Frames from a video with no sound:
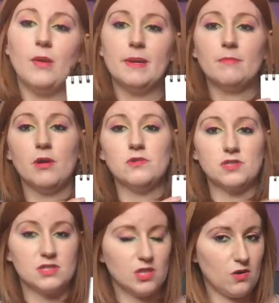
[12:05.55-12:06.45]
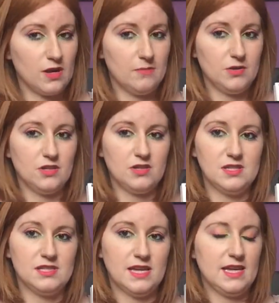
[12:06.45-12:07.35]
I mean, most of the time, you can
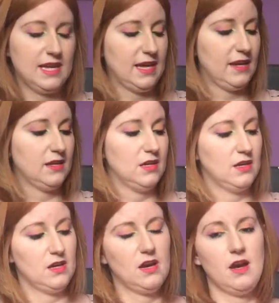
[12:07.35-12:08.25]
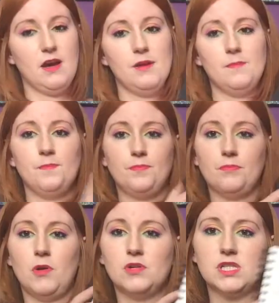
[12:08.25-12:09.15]
see here,
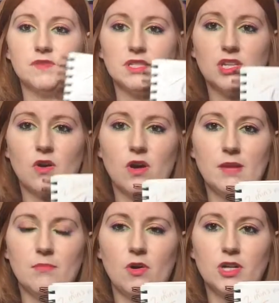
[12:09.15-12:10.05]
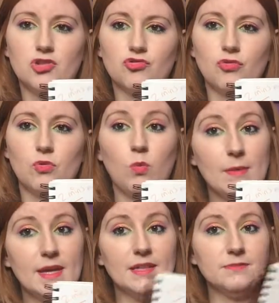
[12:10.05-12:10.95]
most of the time I draw
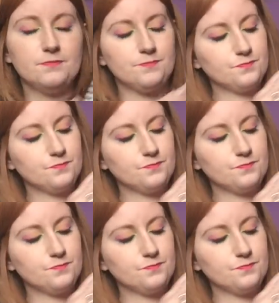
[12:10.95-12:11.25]
women.